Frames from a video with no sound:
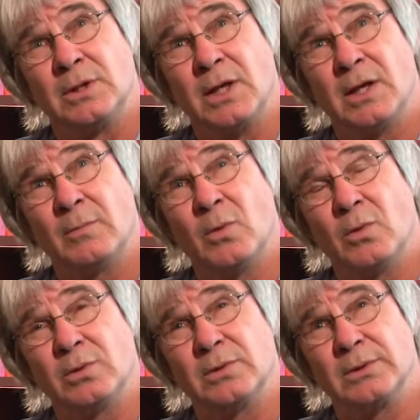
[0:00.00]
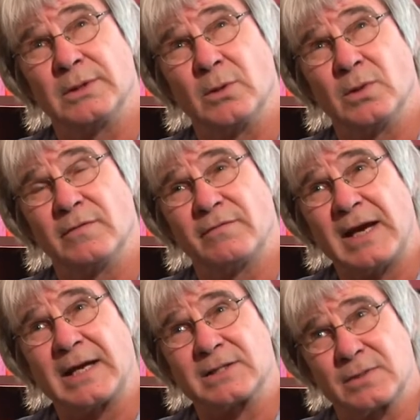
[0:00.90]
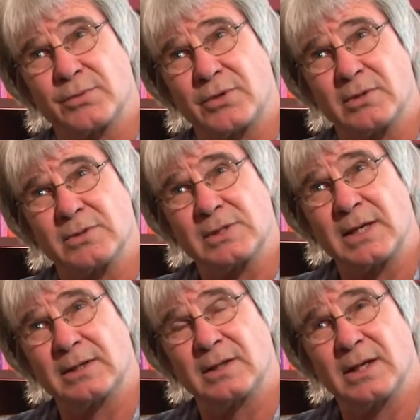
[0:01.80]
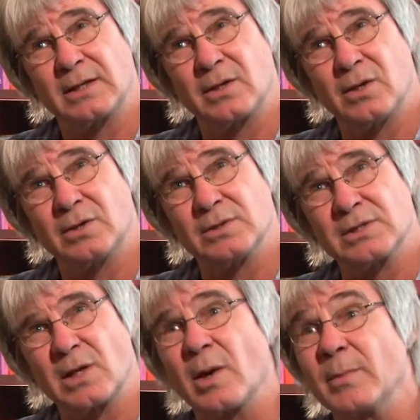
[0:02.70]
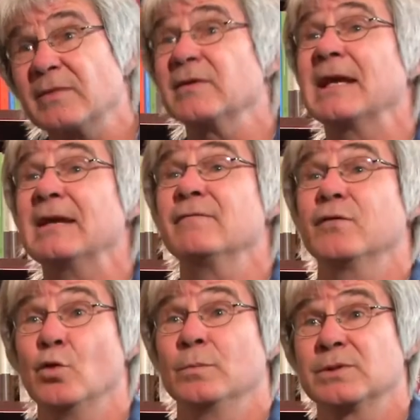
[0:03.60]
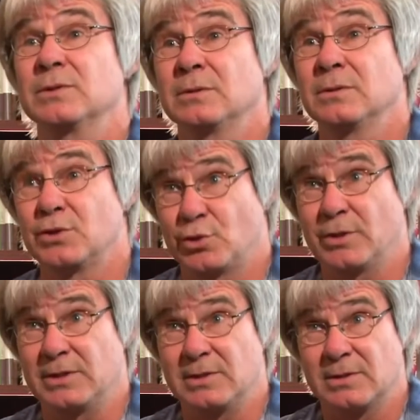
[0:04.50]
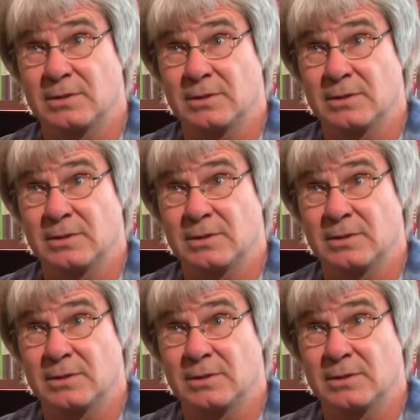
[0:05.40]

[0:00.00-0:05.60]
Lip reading: all the facts, the pros and cons. So I believe in informed choice.